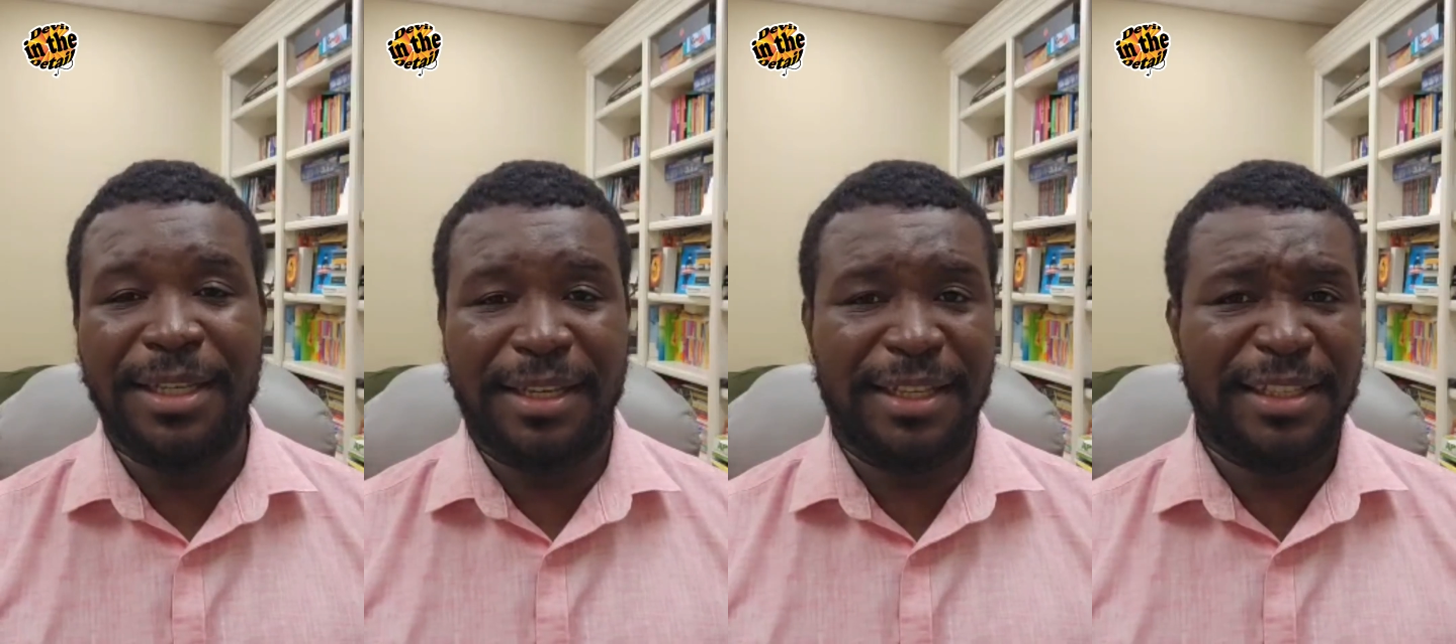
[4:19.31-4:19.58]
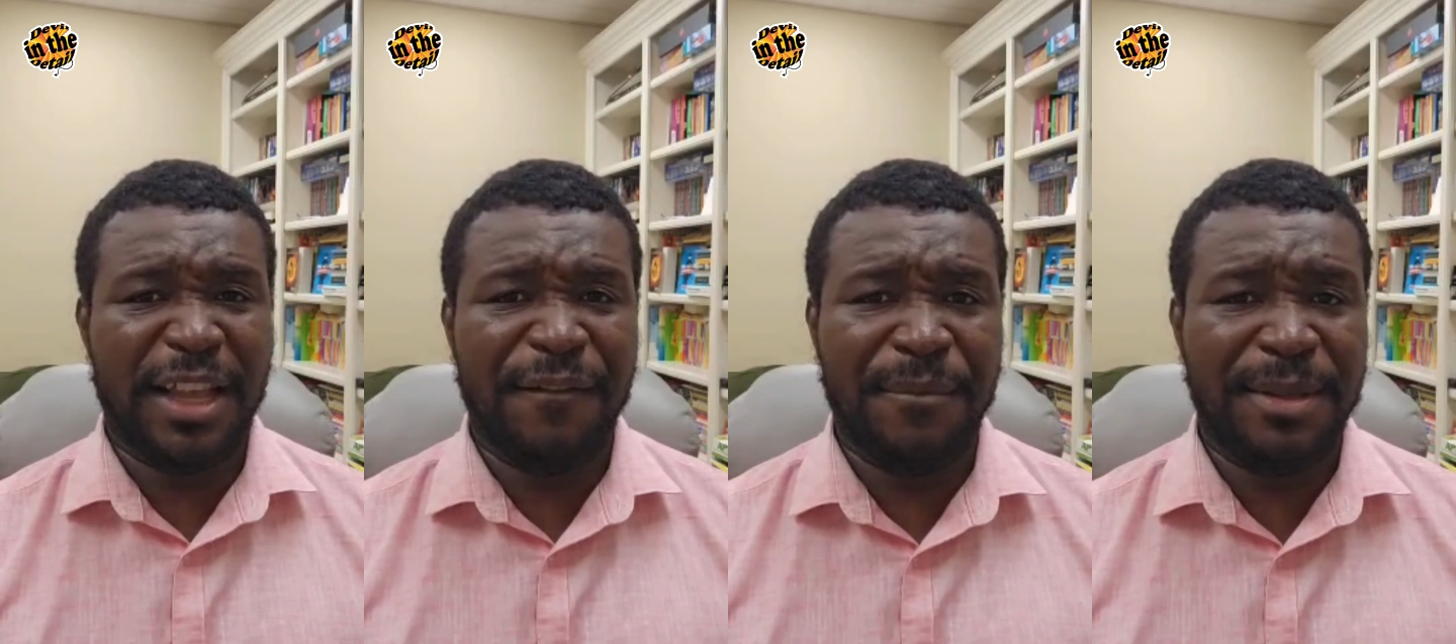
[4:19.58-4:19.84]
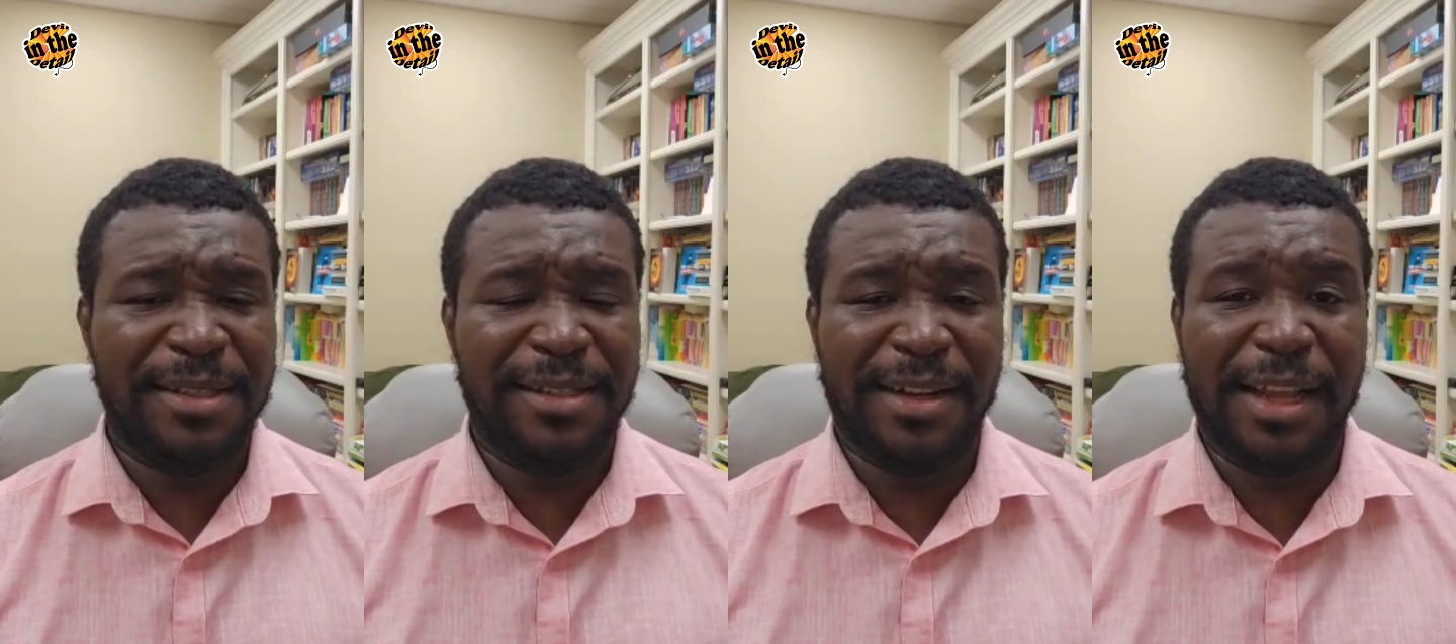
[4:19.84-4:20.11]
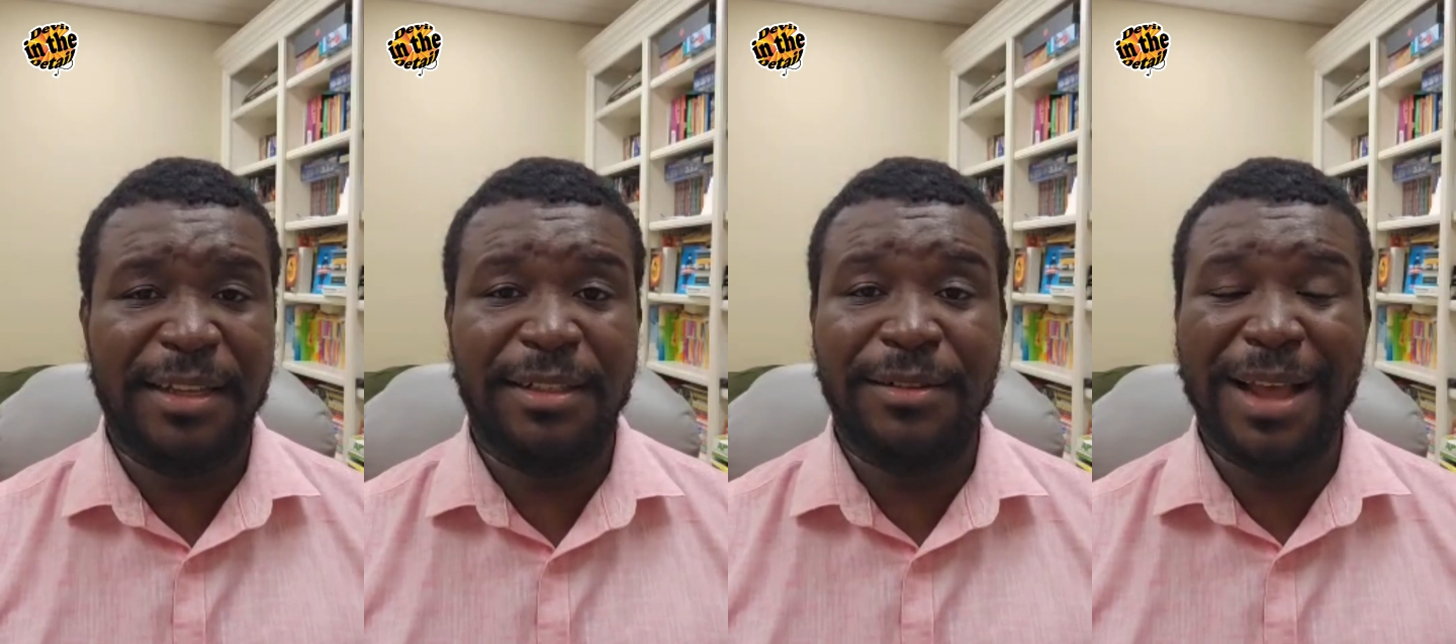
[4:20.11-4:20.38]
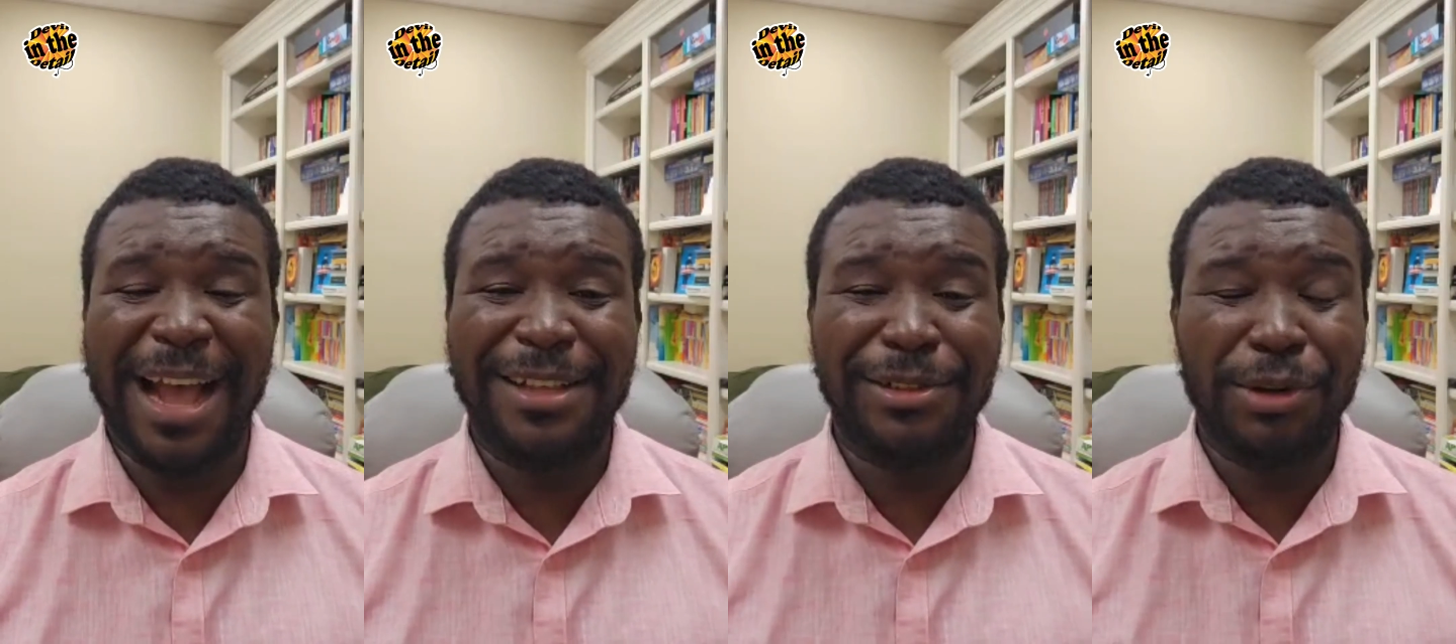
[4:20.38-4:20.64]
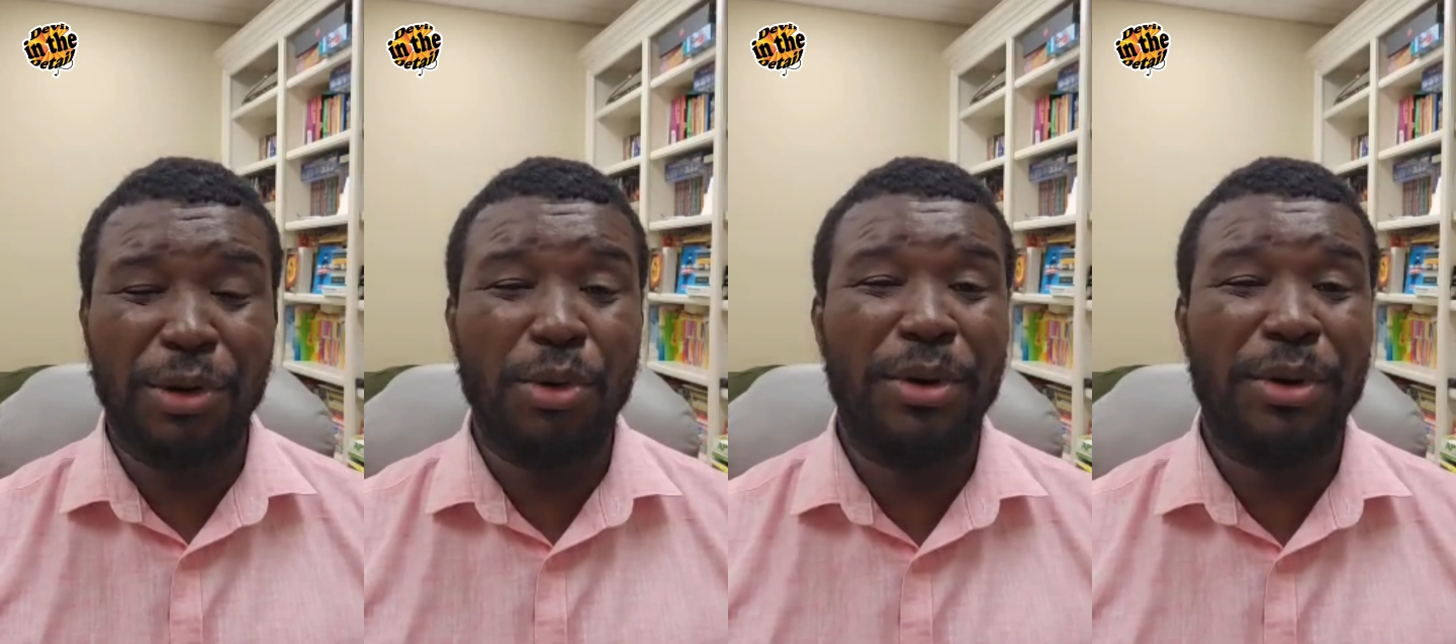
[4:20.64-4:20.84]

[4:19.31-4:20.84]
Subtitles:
Tickets have been slashed as